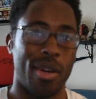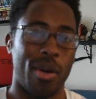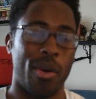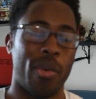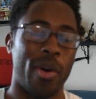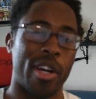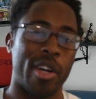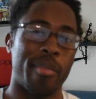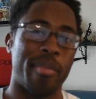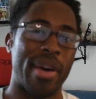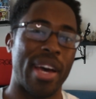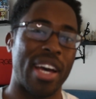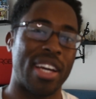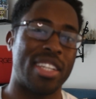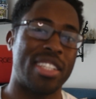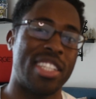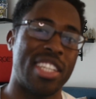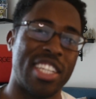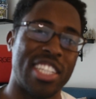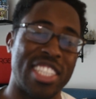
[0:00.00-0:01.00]
Welcome
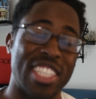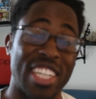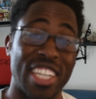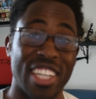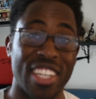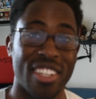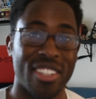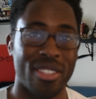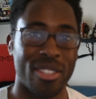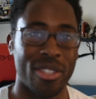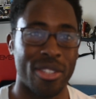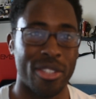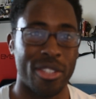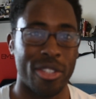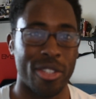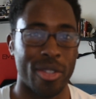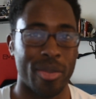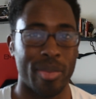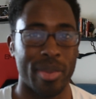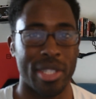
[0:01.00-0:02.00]
back to the channel,
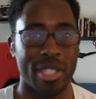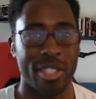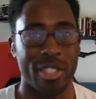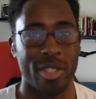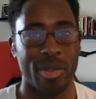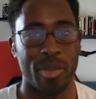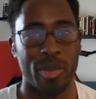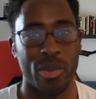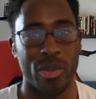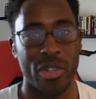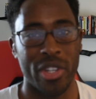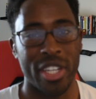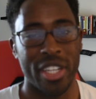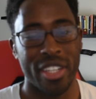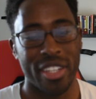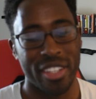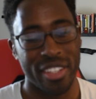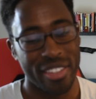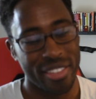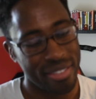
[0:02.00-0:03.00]
YouTube. It's your boy,
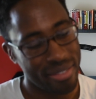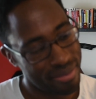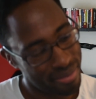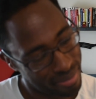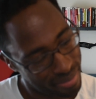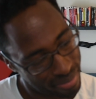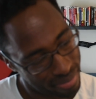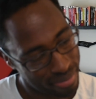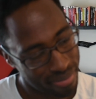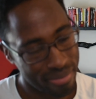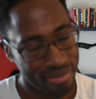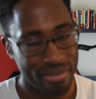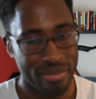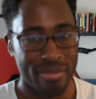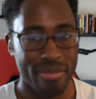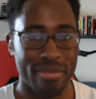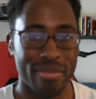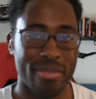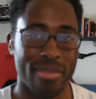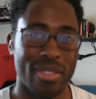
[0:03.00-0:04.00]

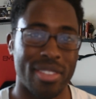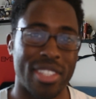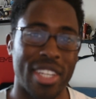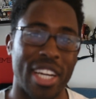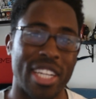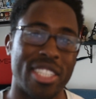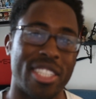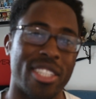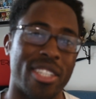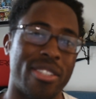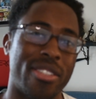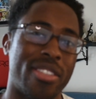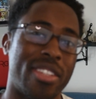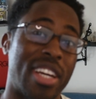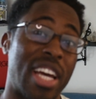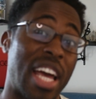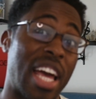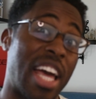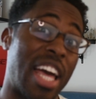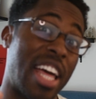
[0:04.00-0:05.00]
Taicho,
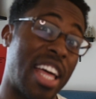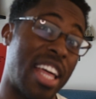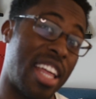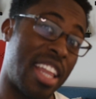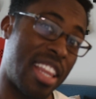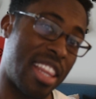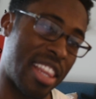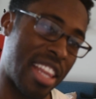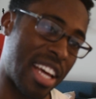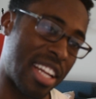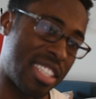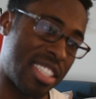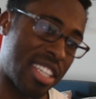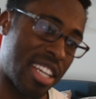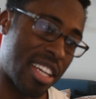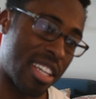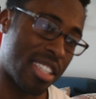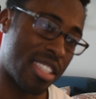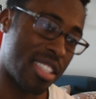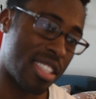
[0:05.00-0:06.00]
that's
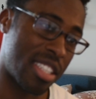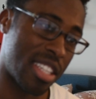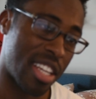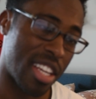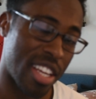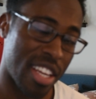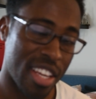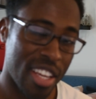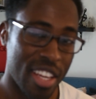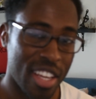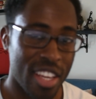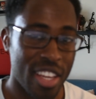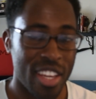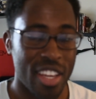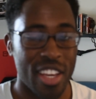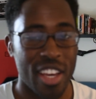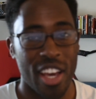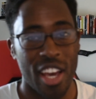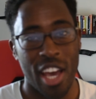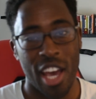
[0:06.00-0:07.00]
X,
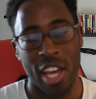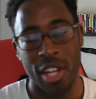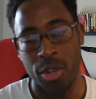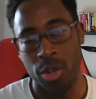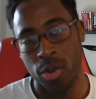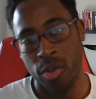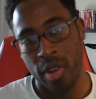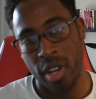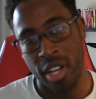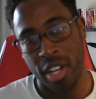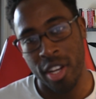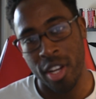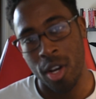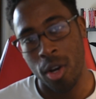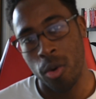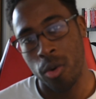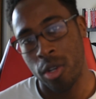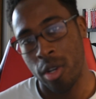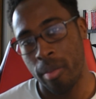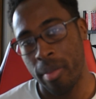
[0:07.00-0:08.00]
and you already
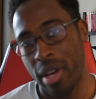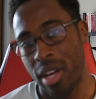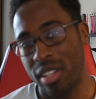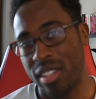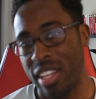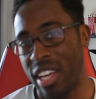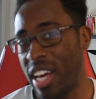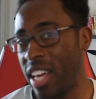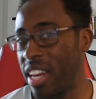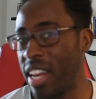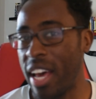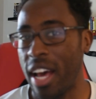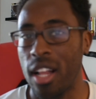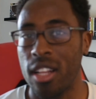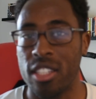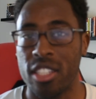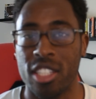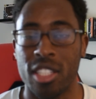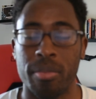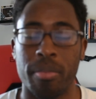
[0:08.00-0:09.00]
know we're about that
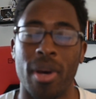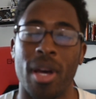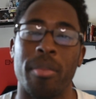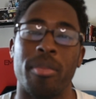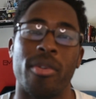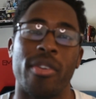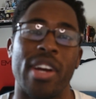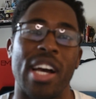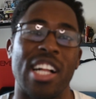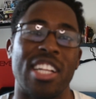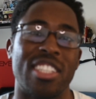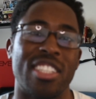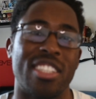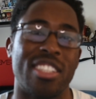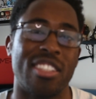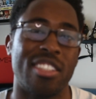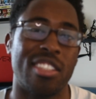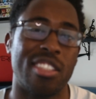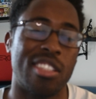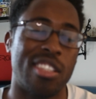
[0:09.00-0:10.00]
analysis by
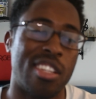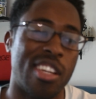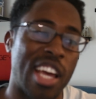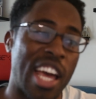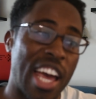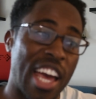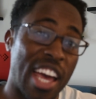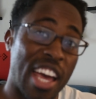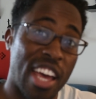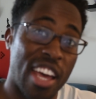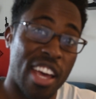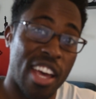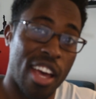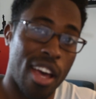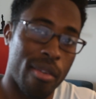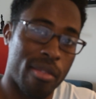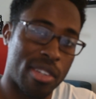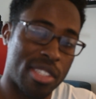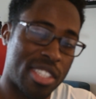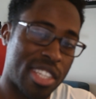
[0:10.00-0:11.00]
paralysis.
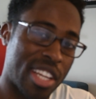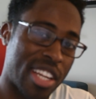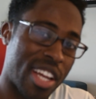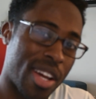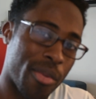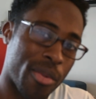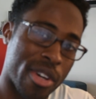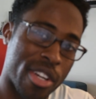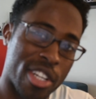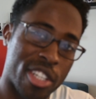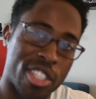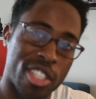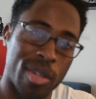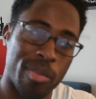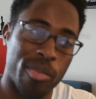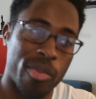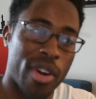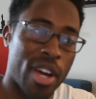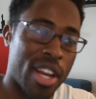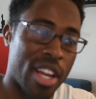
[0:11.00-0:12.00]
Having said that, we're going to
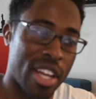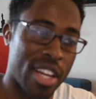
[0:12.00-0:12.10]
jump right